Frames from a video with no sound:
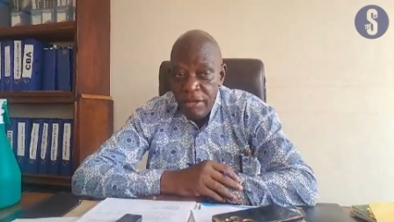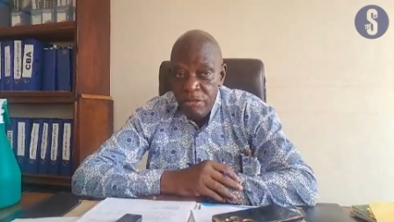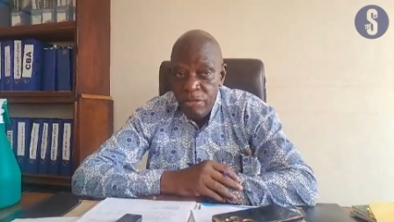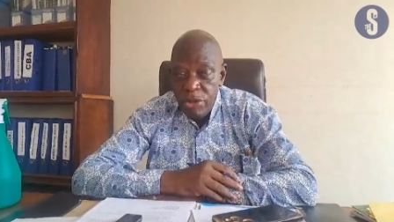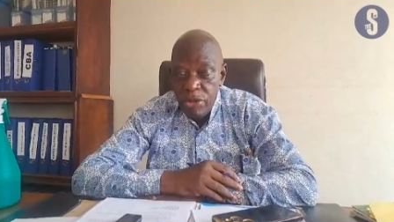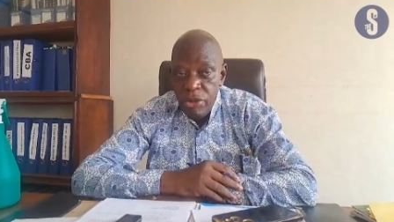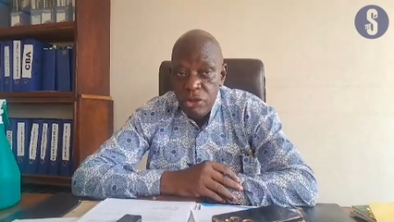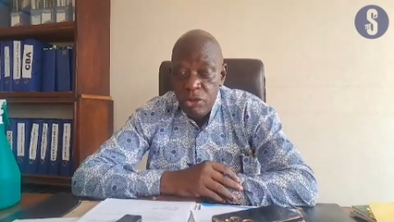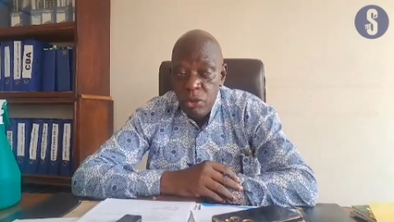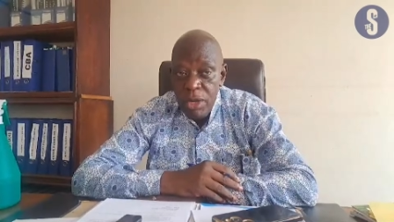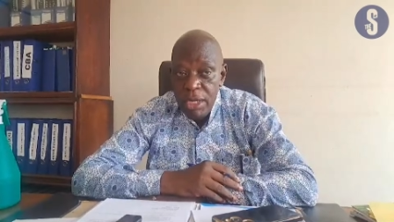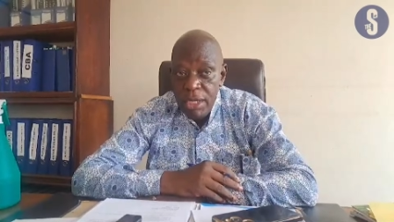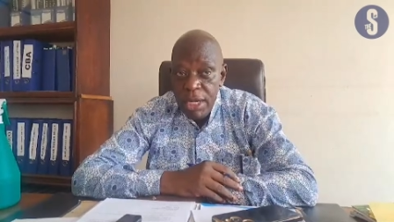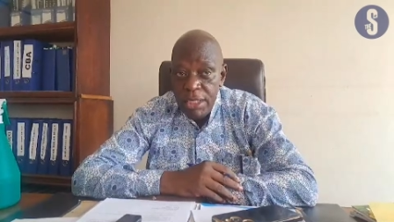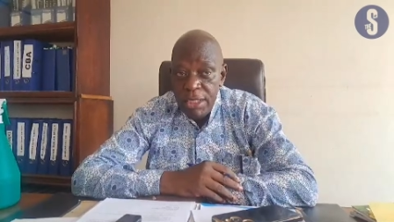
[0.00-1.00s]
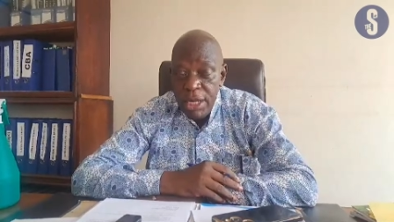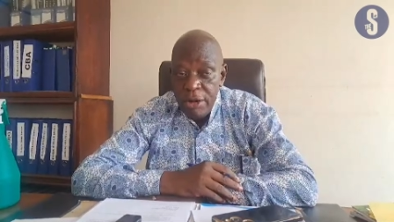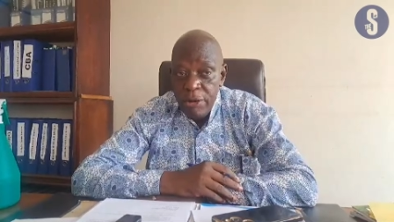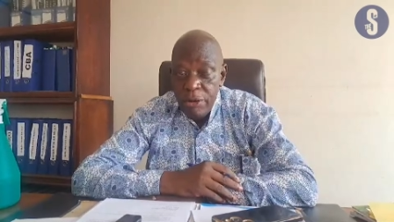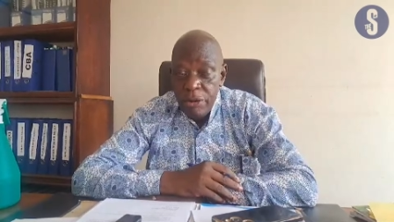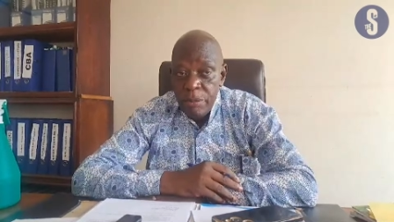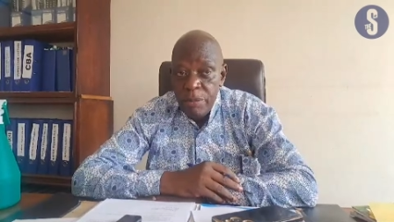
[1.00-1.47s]
because workers are
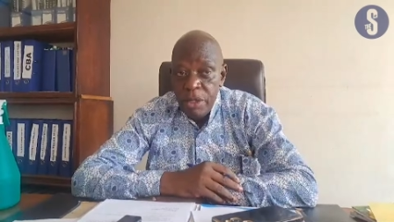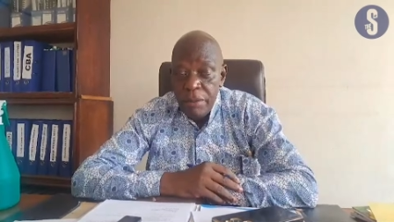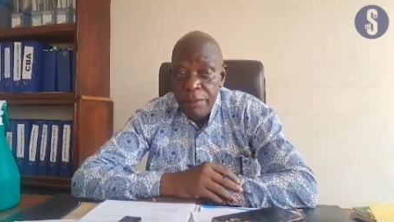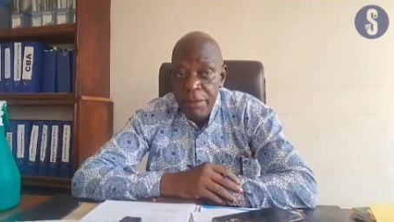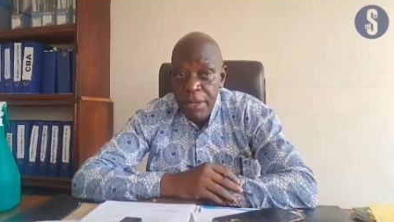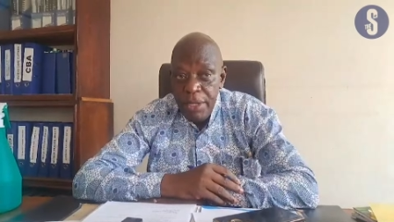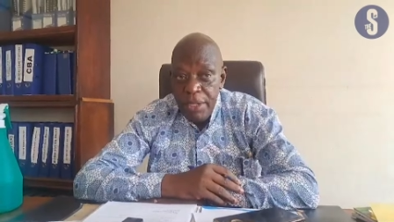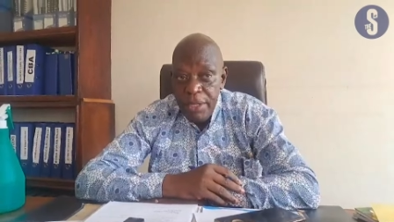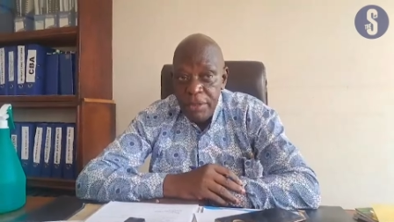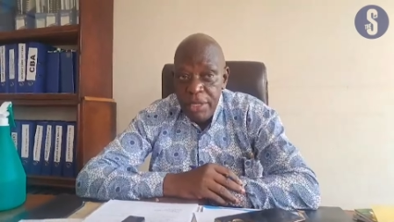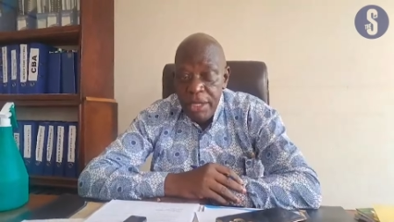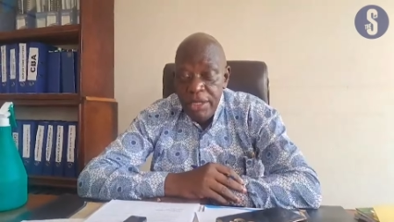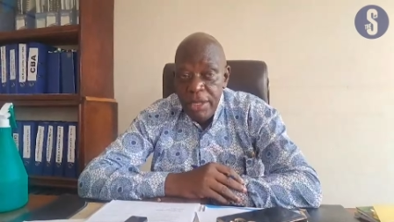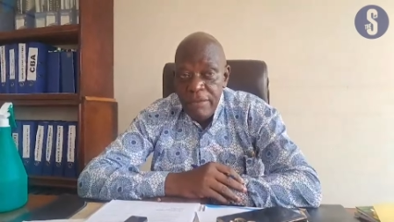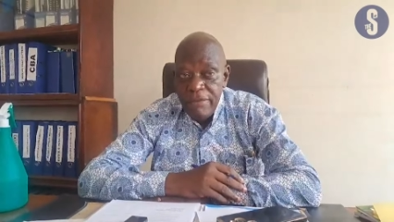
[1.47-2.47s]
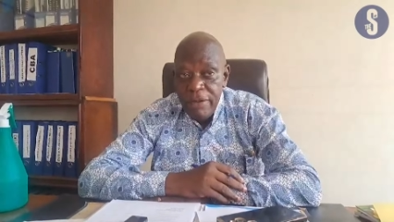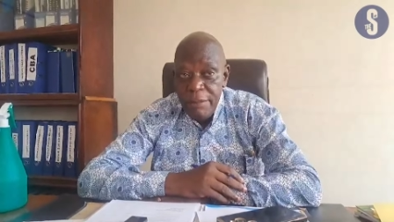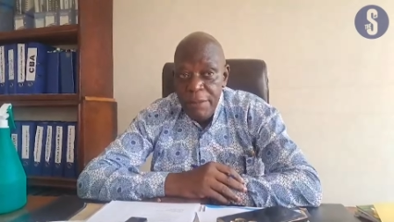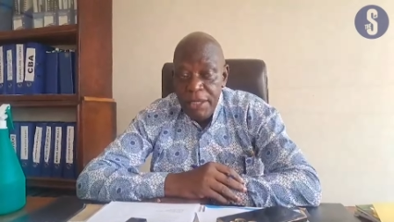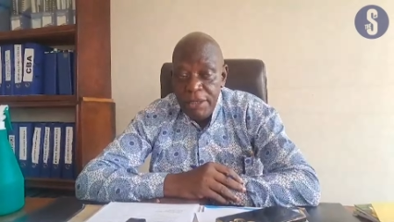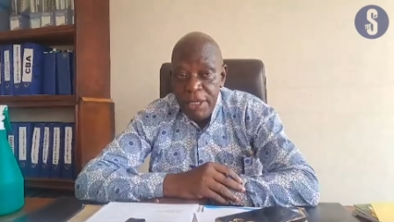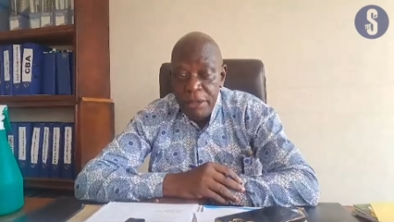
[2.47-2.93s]
not being paid, yet the
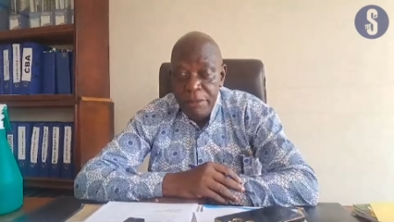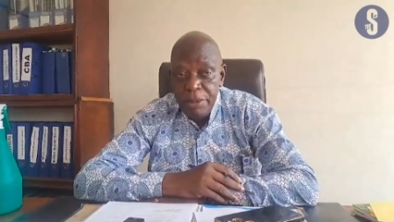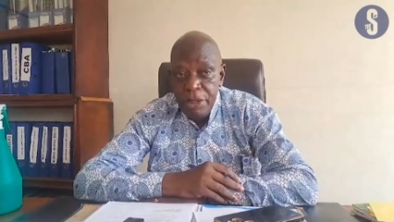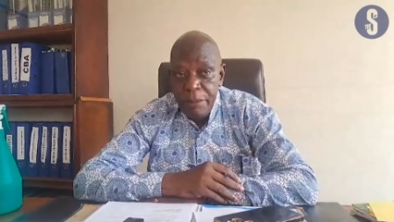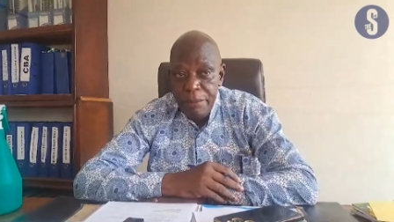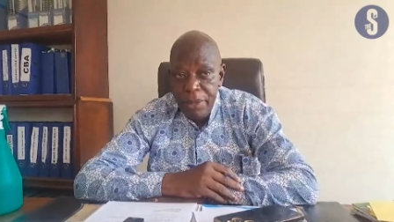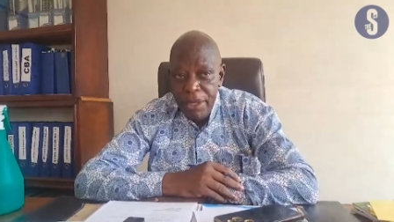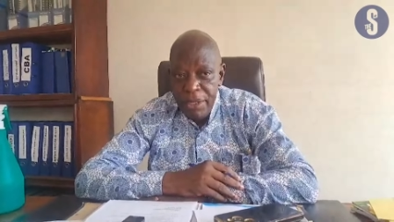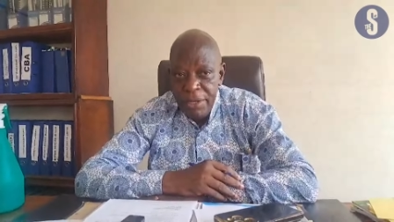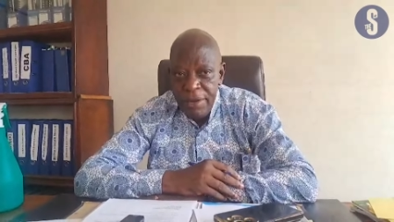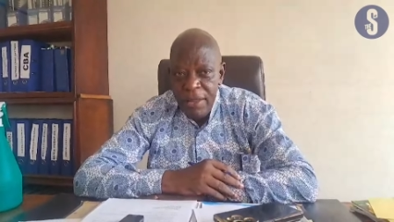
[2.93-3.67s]
farmers are being paid.